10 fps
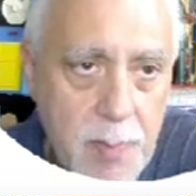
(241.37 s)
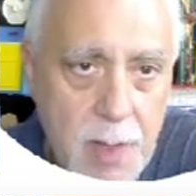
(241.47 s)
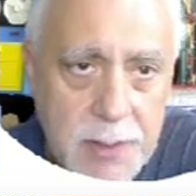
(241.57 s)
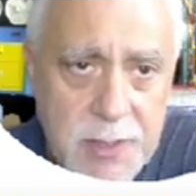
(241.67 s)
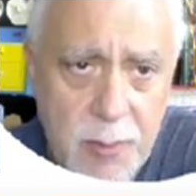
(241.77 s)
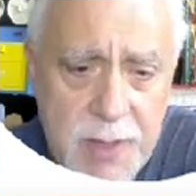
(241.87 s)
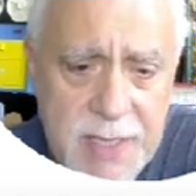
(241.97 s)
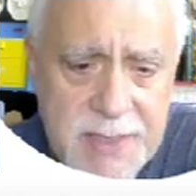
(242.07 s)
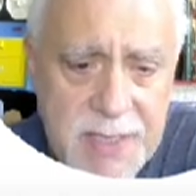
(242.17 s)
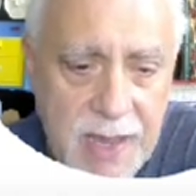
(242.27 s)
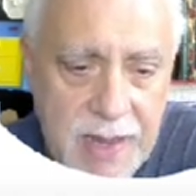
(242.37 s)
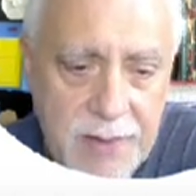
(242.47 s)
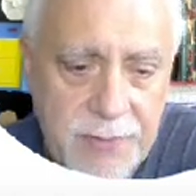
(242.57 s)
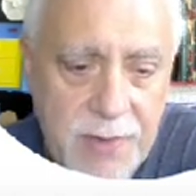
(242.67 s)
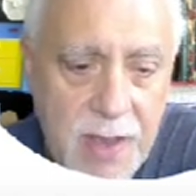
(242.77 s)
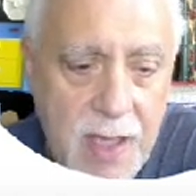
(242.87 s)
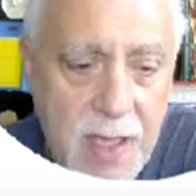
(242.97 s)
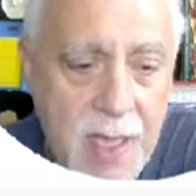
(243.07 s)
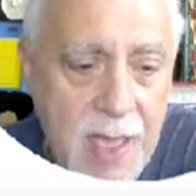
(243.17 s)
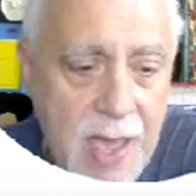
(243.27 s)
So in this case,
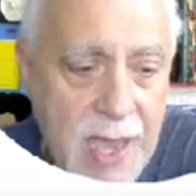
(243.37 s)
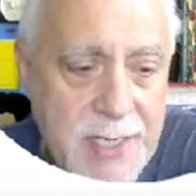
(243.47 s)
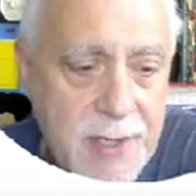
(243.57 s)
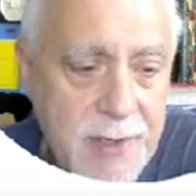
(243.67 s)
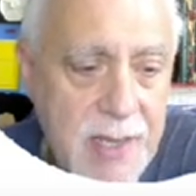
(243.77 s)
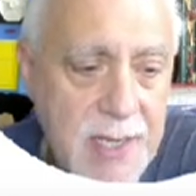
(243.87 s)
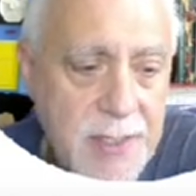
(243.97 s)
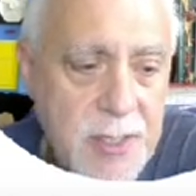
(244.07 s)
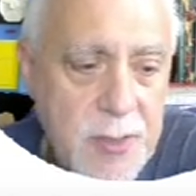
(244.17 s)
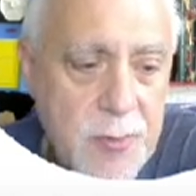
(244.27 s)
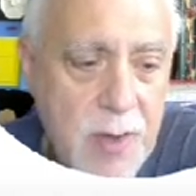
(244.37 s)
I dug into